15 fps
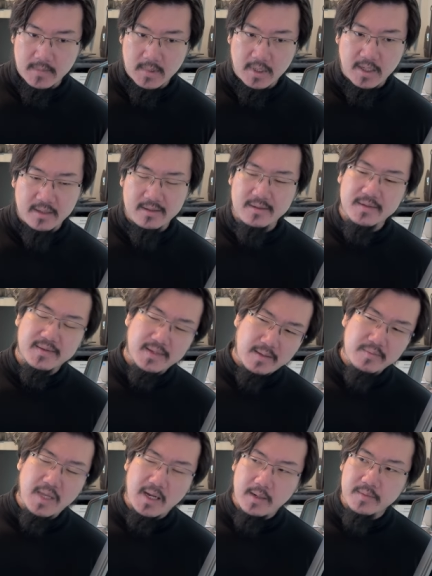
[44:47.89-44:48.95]
right?
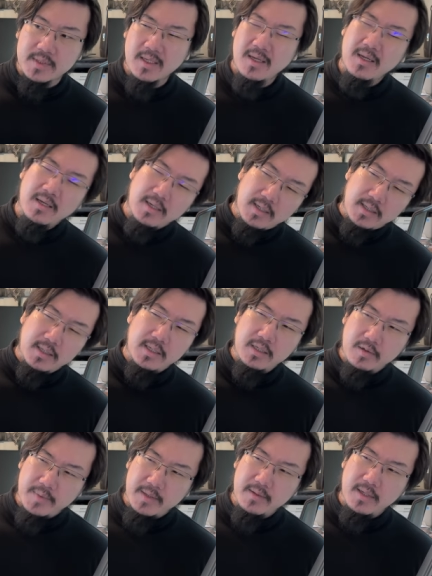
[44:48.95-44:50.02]
Sometimes a
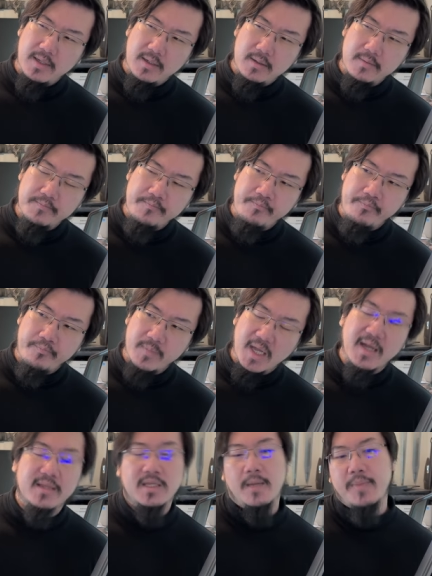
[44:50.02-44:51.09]
little bit um,
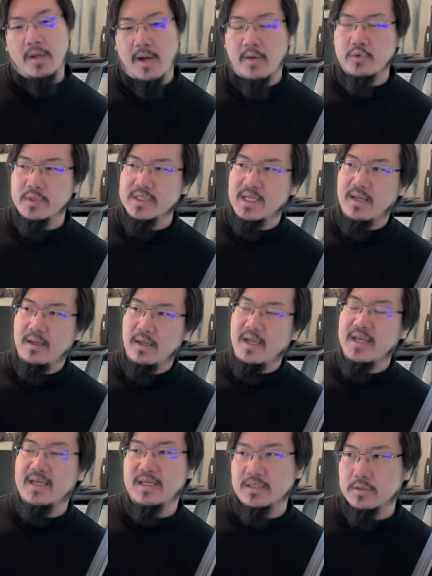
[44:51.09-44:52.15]
atypical. I wouldn't say
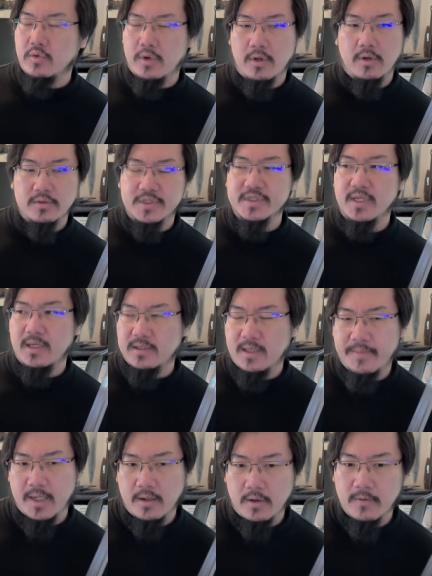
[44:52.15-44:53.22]
ahistorical, just
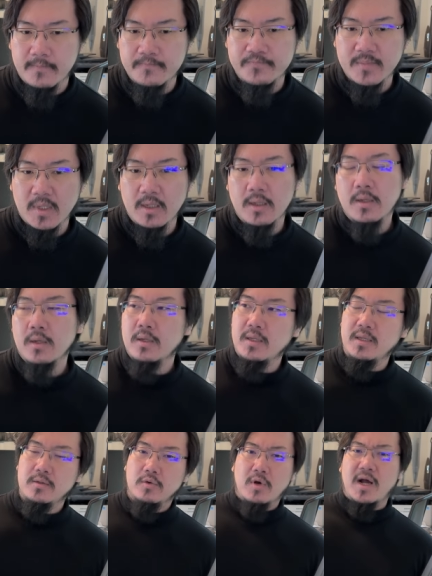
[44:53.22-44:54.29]
atypical
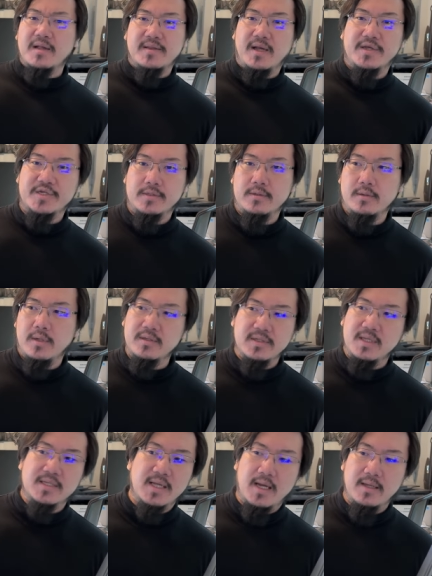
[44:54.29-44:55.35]
in cross-section and
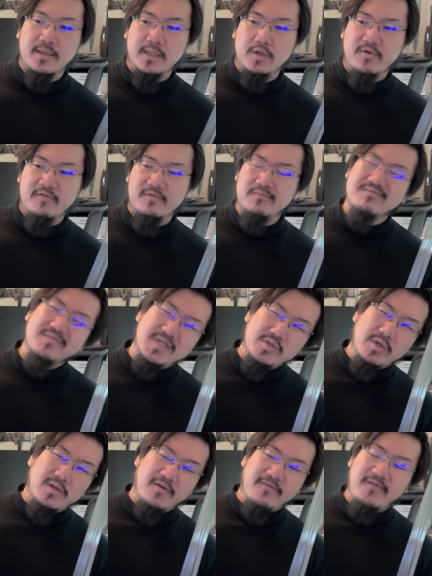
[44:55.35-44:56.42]
design. They don't
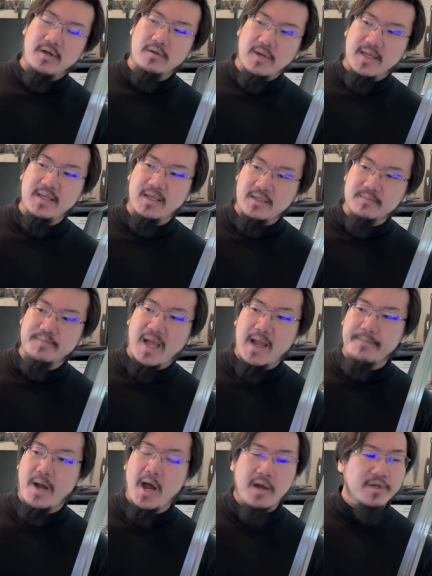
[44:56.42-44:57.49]
strictly follow any
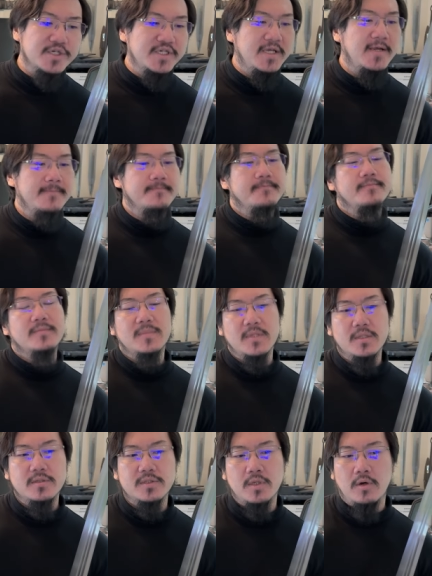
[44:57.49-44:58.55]
typology,
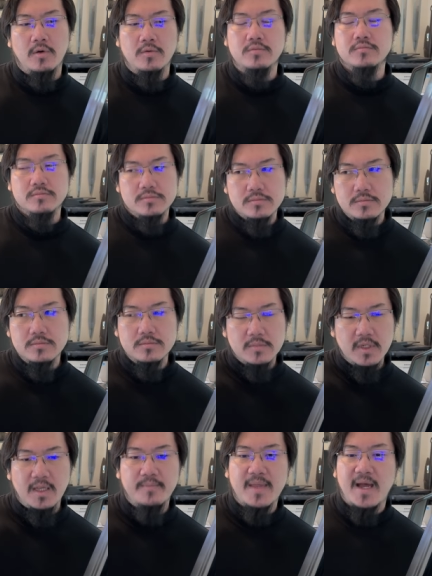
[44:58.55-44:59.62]
so
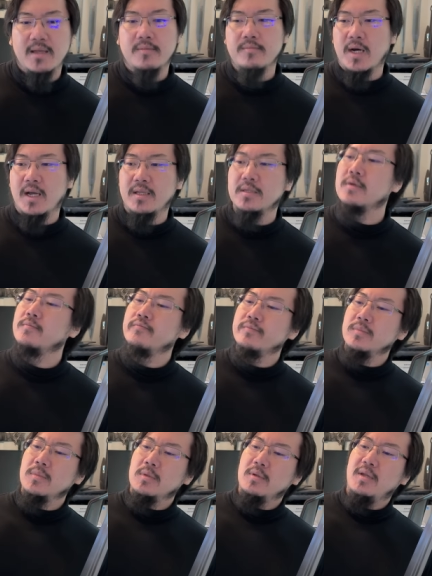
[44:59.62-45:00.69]
keep that in mind.
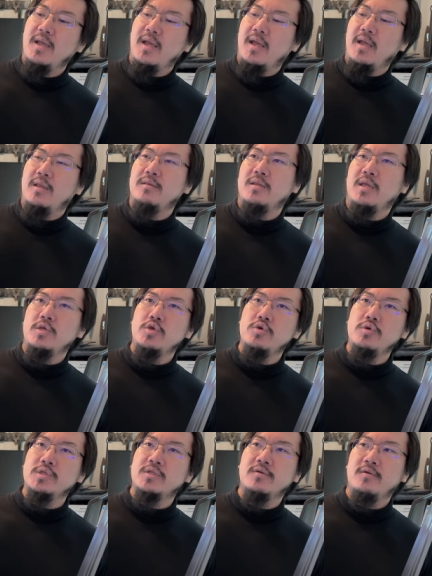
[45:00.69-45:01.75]
And they
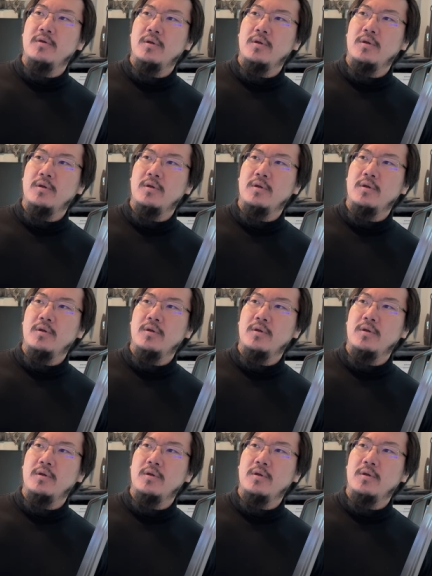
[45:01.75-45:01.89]
use